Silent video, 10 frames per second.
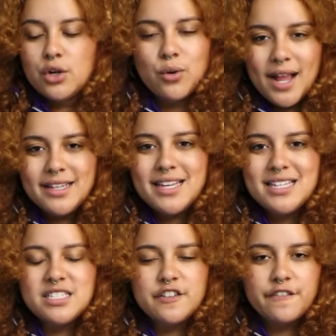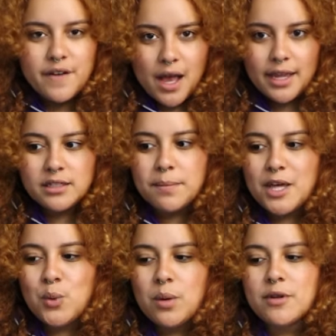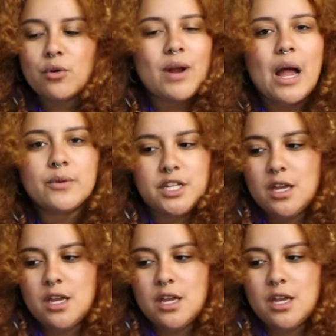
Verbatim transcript: Craig is defined by the women around